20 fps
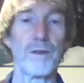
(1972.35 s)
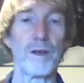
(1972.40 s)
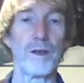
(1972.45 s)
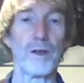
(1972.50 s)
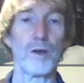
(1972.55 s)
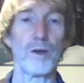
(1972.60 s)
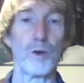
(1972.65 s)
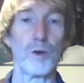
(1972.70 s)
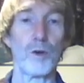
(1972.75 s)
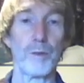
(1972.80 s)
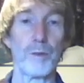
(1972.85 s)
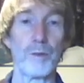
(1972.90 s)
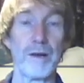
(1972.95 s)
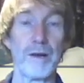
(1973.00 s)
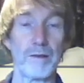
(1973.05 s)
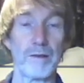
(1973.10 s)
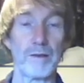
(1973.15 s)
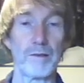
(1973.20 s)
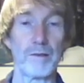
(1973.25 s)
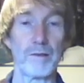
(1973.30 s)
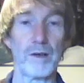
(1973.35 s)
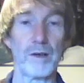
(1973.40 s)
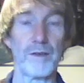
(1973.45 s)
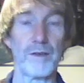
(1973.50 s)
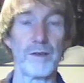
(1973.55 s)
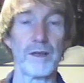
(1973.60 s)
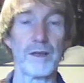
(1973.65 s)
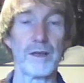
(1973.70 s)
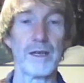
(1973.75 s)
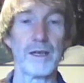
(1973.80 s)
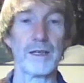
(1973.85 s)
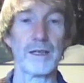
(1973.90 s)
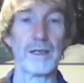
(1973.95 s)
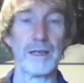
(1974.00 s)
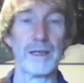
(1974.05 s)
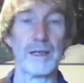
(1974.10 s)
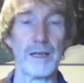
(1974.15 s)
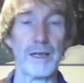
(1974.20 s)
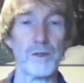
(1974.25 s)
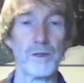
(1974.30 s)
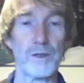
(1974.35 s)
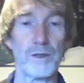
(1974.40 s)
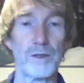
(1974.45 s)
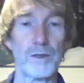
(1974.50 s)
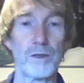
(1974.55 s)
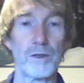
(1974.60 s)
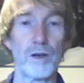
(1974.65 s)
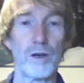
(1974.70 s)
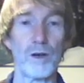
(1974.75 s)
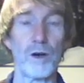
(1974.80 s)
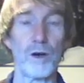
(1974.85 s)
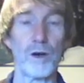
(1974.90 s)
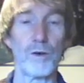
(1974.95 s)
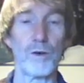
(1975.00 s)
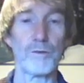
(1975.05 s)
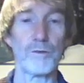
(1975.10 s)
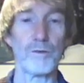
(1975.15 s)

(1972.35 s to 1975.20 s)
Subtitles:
or parallel rather, collection of